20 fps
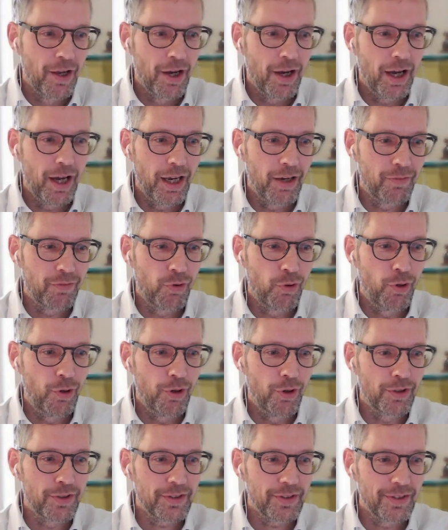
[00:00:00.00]
I have
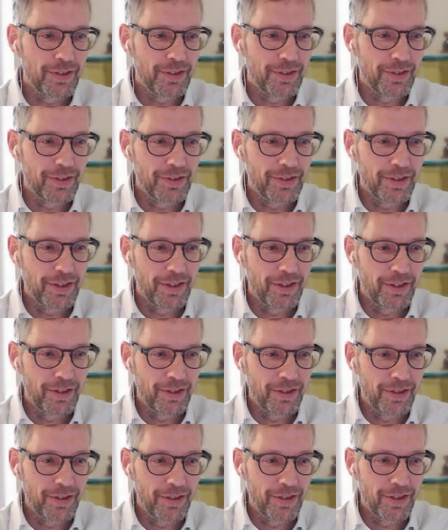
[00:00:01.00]
heard
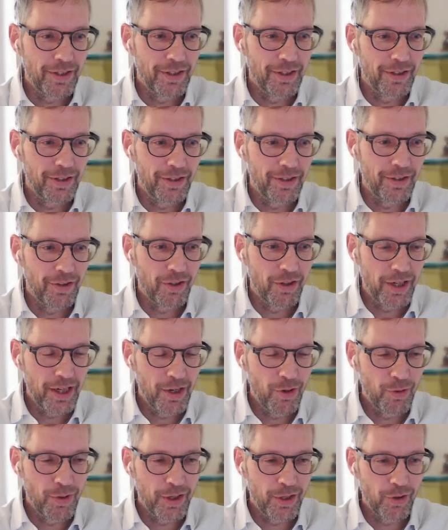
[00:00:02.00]
in the
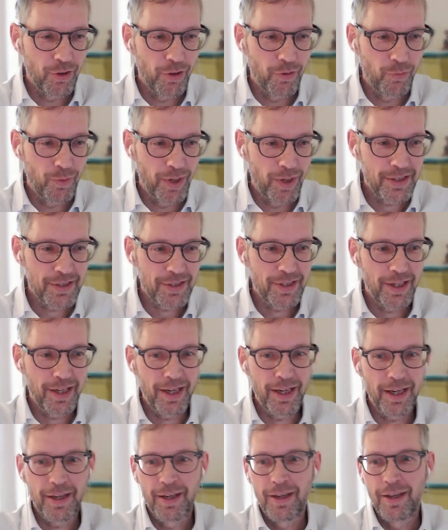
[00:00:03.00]
hearing on
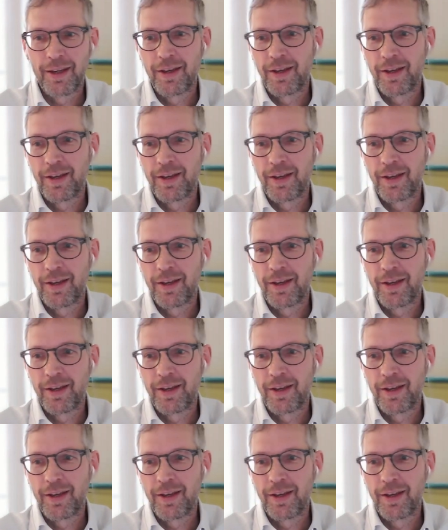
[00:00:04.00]
Wednesday